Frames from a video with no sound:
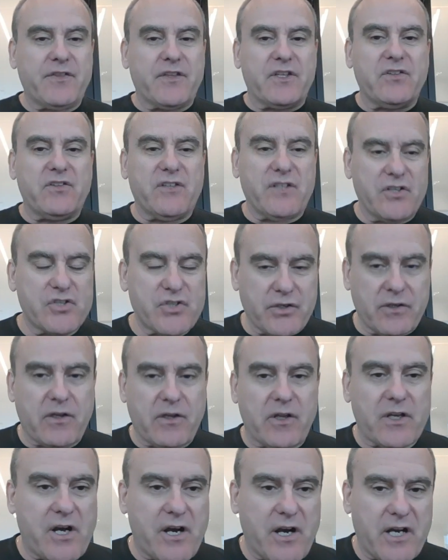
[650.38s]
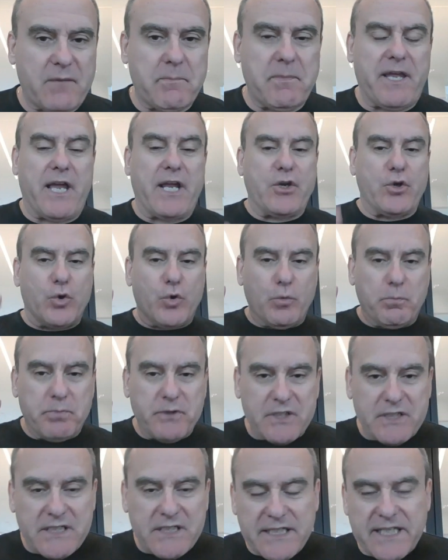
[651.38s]
the digital economy and who
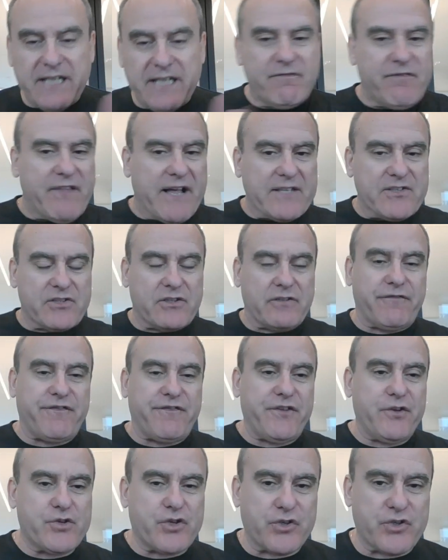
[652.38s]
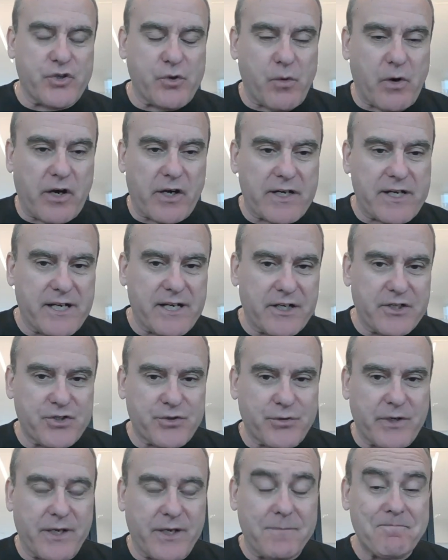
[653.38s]
believe that's the future to our
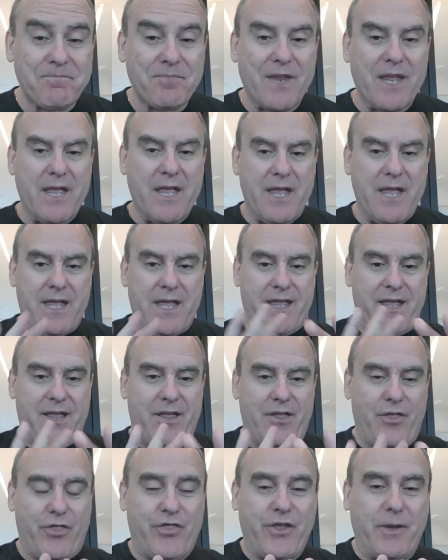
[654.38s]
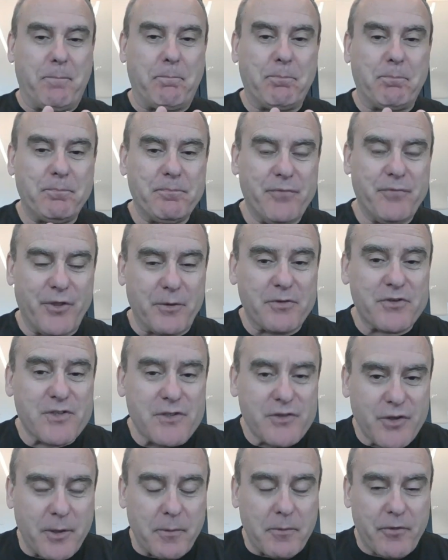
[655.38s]
country. The
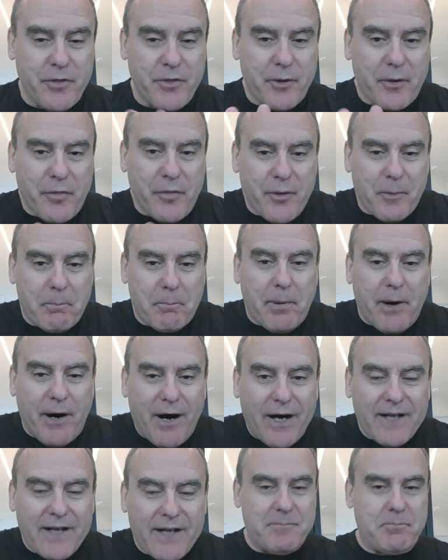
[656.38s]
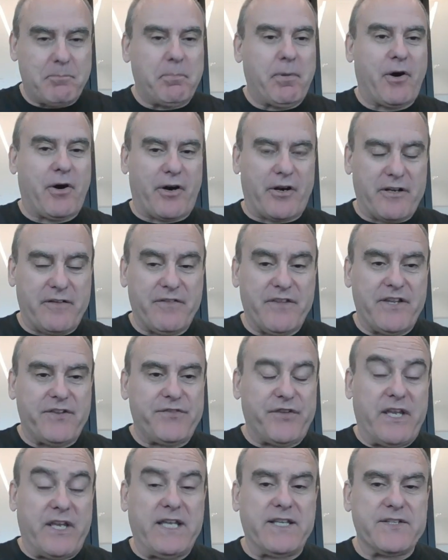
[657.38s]
bottom part of
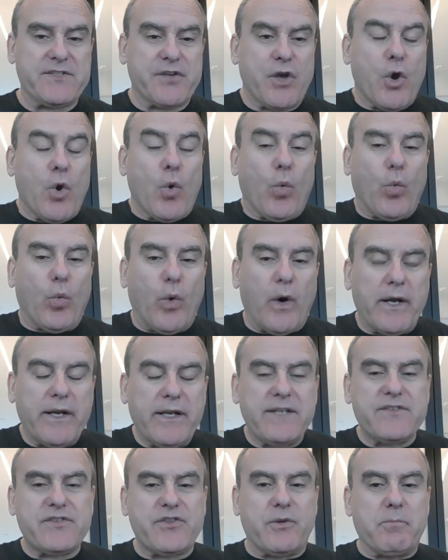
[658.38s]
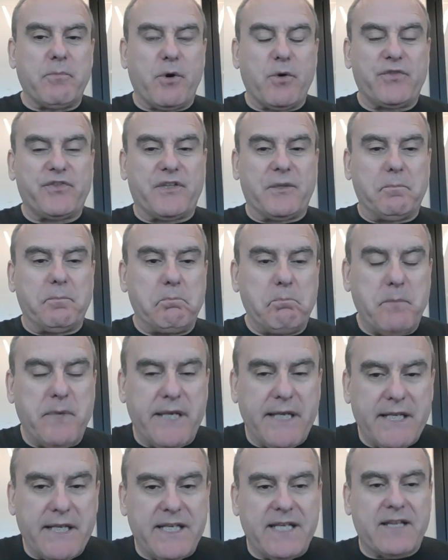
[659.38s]
this is, what is the most
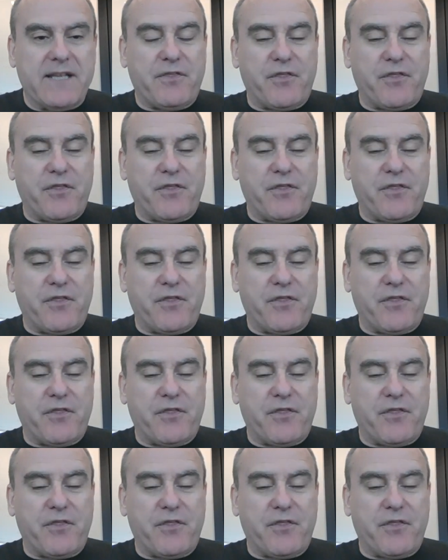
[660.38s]
immediate